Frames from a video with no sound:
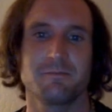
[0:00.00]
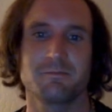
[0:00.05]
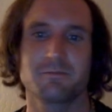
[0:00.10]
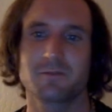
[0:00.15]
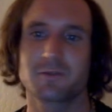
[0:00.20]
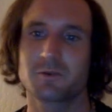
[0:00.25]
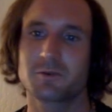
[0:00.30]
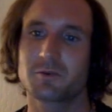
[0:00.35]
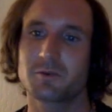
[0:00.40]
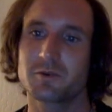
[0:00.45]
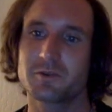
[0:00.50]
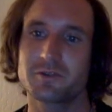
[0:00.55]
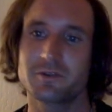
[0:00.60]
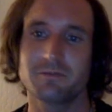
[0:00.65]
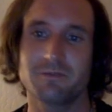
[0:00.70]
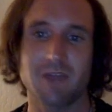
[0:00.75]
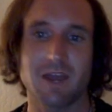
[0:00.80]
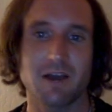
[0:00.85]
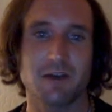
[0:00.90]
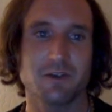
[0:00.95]
Go towards your
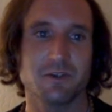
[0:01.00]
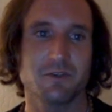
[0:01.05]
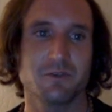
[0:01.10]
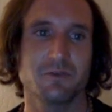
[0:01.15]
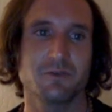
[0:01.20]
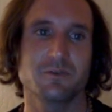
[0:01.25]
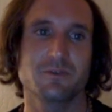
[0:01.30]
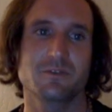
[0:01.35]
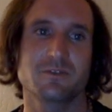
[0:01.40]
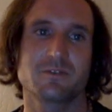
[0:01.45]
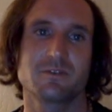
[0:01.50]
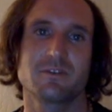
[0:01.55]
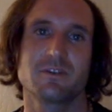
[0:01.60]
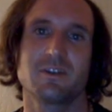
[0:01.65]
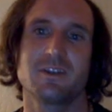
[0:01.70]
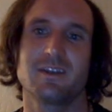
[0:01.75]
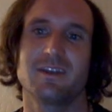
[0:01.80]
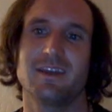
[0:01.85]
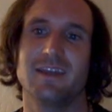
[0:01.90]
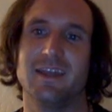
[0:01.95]
values.
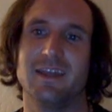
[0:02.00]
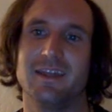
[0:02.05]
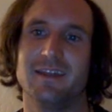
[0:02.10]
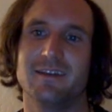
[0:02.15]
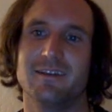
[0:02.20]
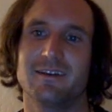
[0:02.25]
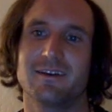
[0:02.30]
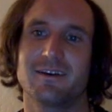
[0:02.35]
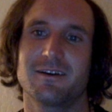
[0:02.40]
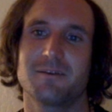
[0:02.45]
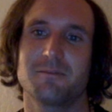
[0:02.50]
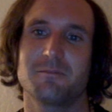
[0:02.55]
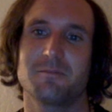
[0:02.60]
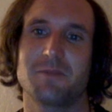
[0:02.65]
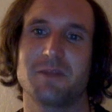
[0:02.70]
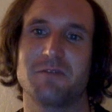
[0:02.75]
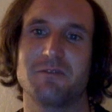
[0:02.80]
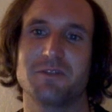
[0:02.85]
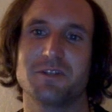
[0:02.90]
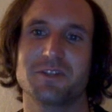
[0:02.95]
And
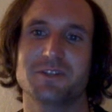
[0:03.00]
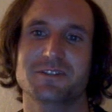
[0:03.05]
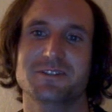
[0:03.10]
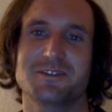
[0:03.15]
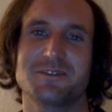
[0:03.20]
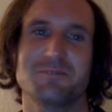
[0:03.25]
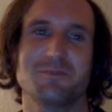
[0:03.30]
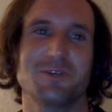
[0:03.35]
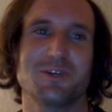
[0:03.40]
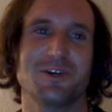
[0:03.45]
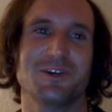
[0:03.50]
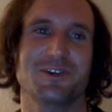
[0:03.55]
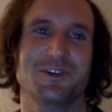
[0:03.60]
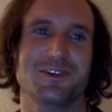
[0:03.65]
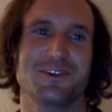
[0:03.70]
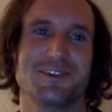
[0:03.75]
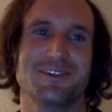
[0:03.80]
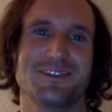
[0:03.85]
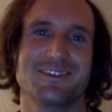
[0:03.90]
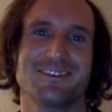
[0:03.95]
everything's going to be all
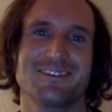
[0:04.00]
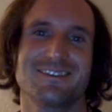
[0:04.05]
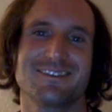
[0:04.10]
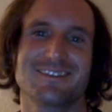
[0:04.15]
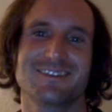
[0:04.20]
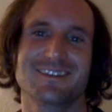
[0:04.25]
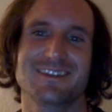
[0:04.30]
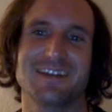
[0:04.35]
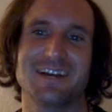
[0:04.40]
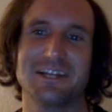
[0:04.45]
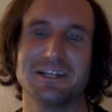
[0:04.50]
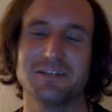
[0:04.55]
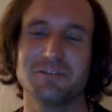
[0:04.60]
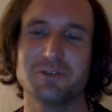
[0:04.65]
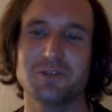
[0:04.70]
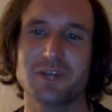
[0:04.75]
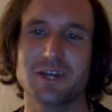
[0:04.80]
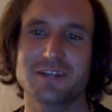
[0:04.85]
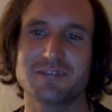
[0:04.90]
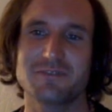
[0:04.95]
good. I love you
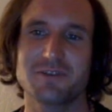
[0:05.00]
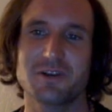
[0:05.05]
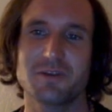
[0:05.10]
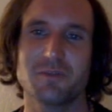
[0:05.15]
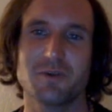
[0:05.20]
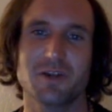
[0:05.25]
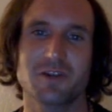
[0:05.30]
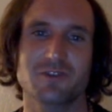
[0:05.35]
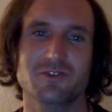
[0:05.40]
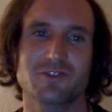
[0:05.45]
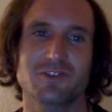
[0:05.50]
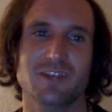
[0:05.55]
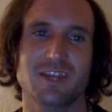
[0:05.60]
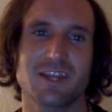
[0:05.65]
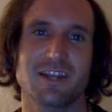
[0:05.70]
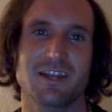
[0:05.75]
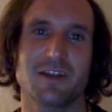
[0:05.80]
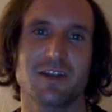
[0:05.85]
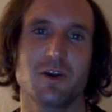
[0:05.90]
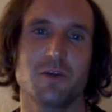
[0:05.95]
guys very much.
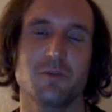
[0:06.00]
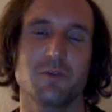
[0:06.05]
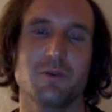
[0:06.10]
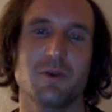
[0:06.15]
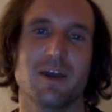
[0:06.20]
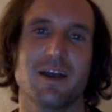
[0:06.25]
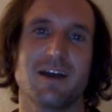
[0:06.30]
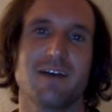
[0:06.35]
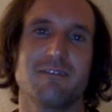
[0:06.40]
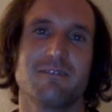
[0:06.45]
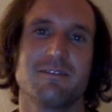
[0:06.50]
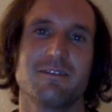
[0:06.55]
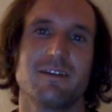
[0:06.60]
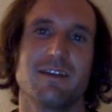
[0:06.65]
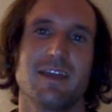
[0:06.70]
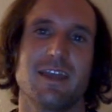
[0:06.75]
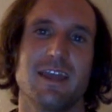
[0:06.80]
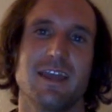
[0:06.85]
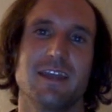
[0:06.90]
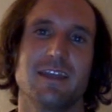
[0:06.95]
And I hope you have
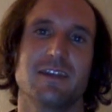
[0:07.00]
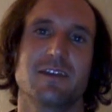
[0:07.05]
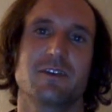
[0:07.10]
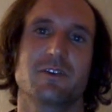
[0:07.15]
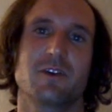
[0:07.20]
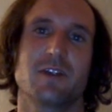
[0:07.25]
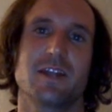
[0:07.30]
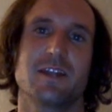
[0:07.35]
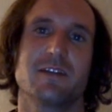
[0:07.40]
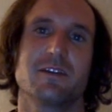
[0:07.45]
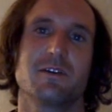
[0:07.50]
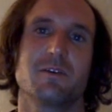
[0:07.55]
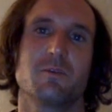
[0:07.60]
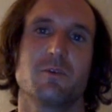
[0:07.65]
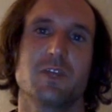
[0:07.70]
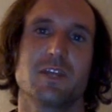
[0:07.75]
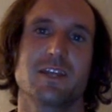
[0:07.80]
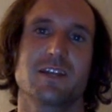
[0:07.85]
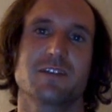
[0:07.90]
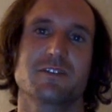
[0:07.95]
a great
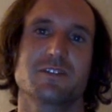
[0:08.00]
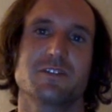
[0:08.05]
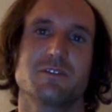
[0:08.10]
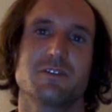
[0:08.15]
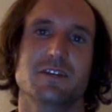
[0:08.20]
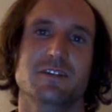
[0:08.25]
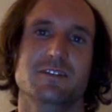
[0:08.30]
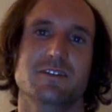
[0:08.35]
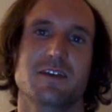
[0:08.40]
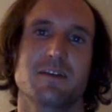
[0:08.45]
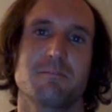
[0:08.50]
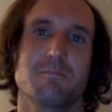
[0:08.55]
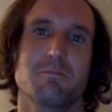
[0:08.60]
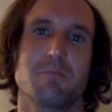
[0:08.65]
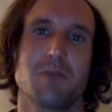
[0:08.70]
week. I'll see you next time. Bye.